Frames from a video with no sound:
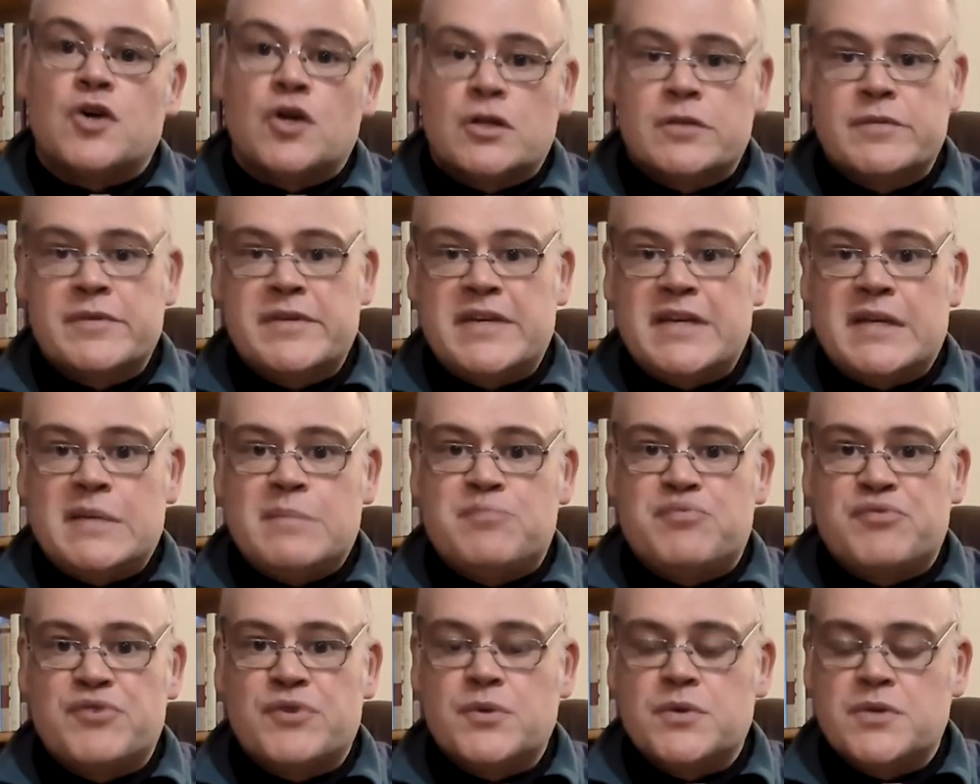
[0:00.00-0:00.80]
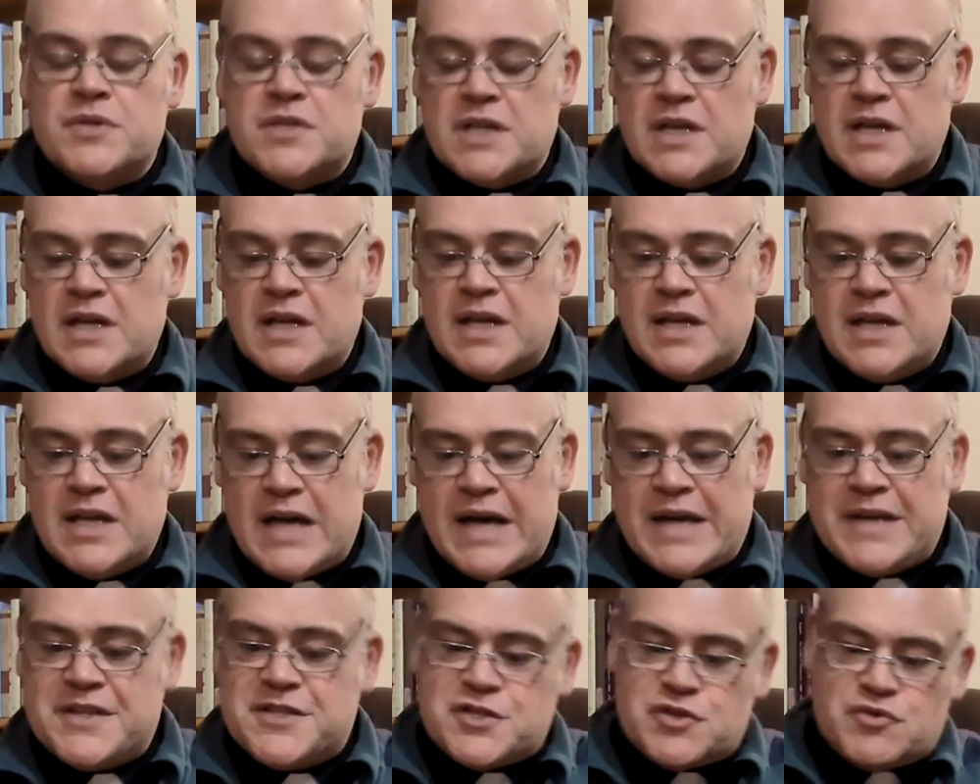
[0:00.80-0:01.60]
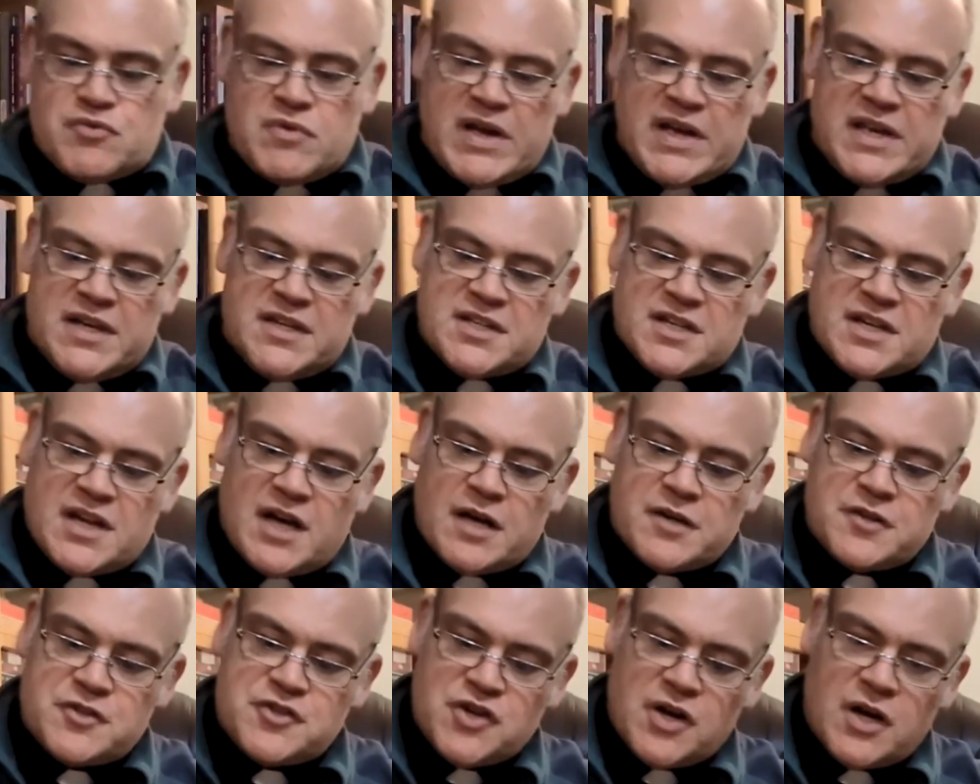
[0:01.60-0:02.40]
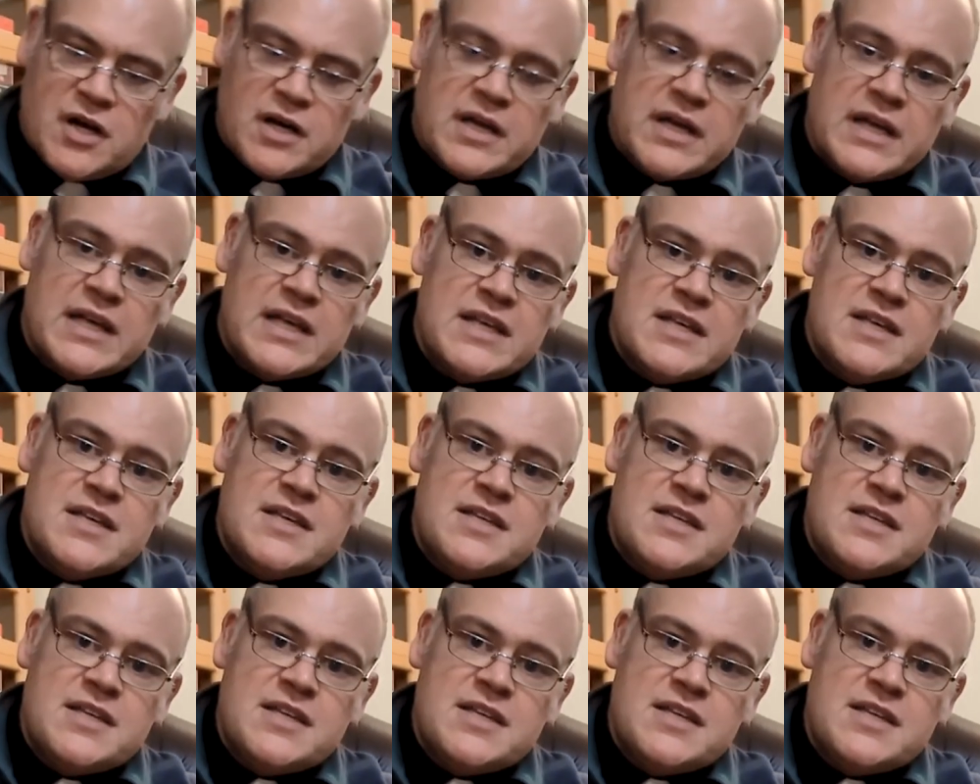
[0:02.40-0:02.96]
already brewed and strained, and our jug,